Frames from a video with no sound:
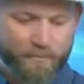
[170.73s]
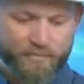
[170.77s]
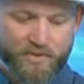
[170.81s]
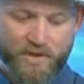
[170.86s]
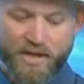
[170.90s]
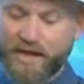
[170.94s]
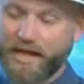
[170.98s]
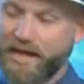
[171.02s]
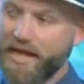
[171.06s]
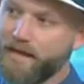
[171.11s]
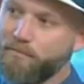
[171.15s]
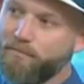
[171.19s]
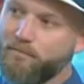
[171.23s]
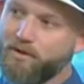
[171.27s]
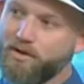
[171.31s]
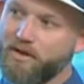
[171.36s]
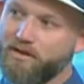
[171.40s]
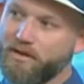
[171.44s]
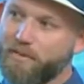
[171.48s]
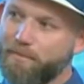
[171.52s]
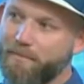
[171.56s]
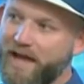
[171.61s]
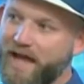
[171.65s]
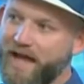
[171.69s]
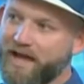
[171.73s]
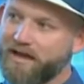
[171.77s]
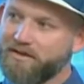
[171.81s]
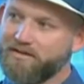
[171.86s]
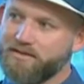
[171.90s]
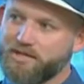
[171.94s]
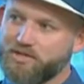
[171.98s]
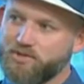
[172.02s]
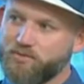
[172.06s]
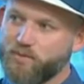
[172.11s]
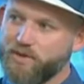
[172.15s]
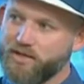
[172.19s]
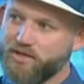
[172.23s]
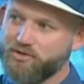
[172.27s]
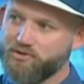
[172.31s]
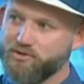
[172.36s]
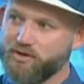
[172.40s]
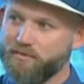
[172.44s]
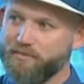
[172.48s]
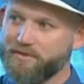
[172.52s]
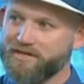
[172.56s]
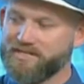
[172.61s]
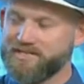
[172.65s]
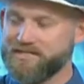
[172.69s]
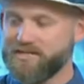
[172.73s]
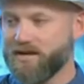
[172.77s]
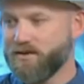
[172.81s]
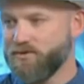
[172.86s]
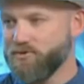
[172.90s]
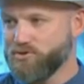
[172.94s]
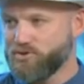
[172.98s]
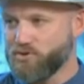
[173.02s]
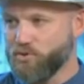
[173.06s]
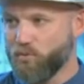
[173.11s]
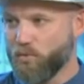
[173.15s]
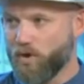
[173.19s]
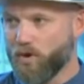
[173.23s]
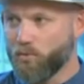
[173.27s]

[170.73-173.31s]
The label on the back of these weed treatments tells you